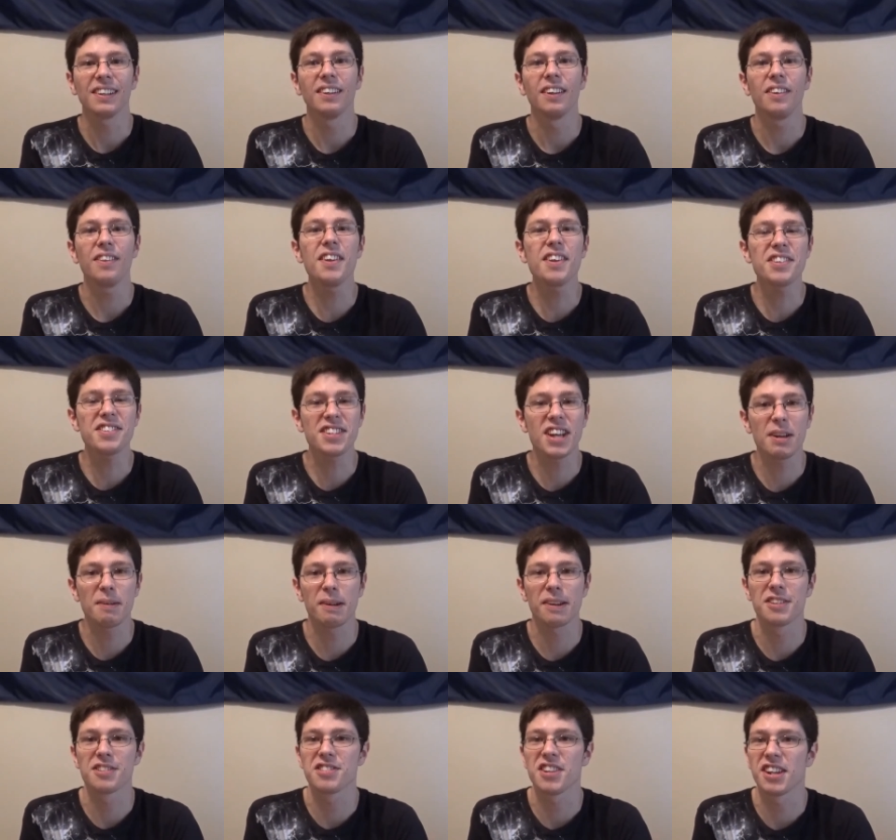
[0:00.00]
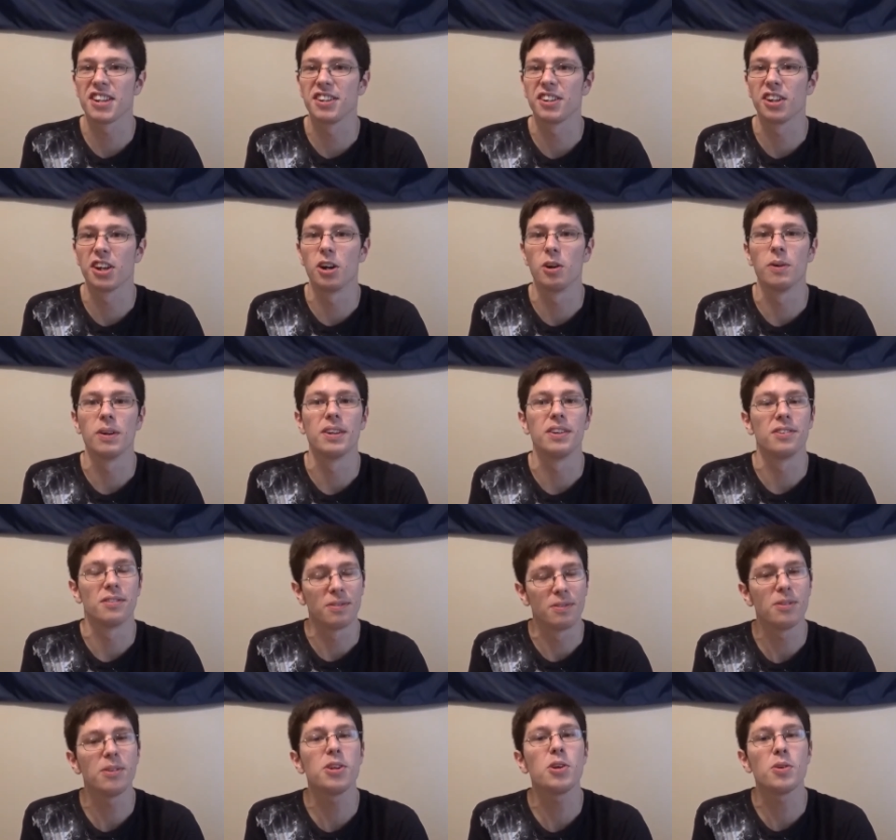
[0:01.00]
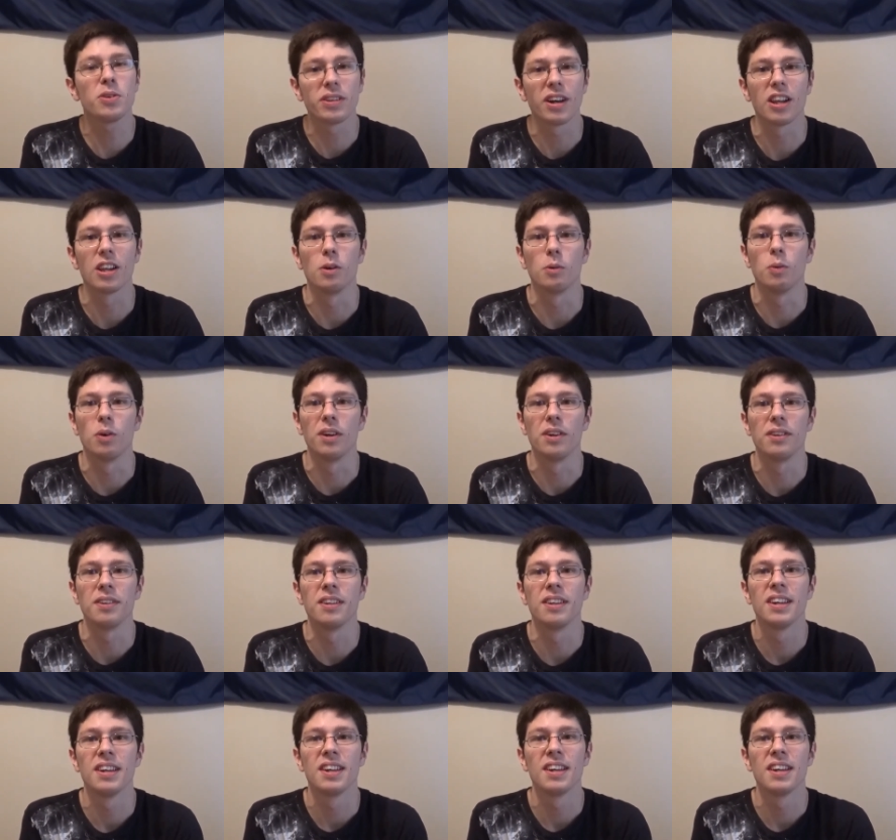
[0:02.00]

this time I decided to go and do another one.